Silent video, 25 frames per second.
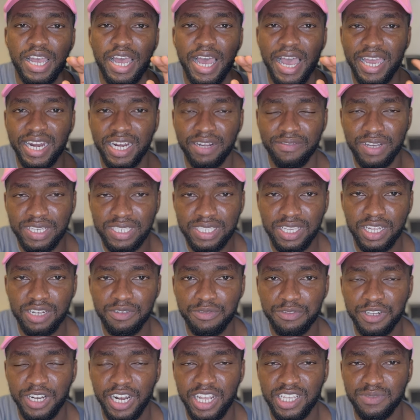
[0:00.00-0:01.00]
I never said
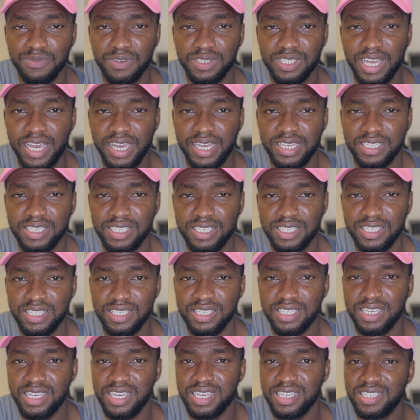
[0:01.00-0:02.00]
freelance visa
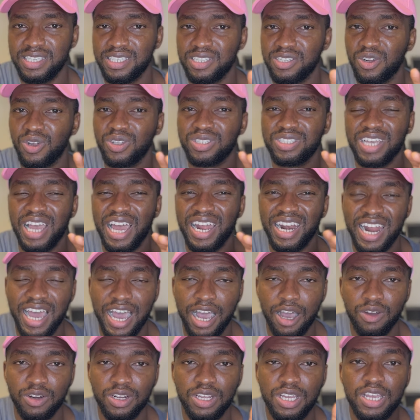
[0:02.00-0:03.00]
is not
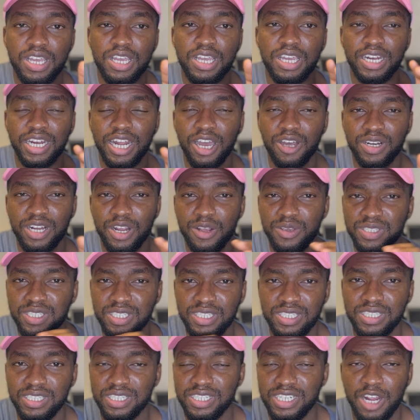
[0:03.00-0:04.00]
allowed. Now, there
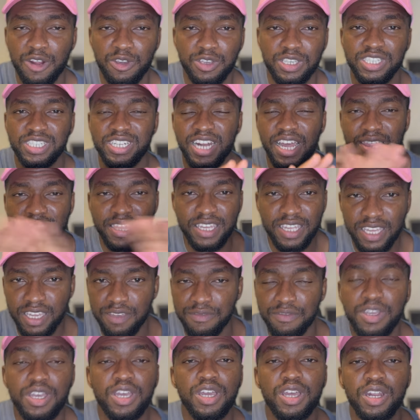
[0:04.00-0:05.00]
is
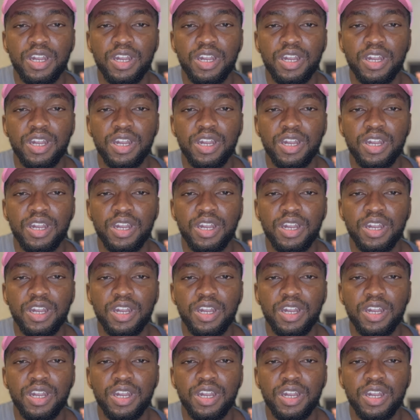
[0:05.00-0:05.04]
nothing.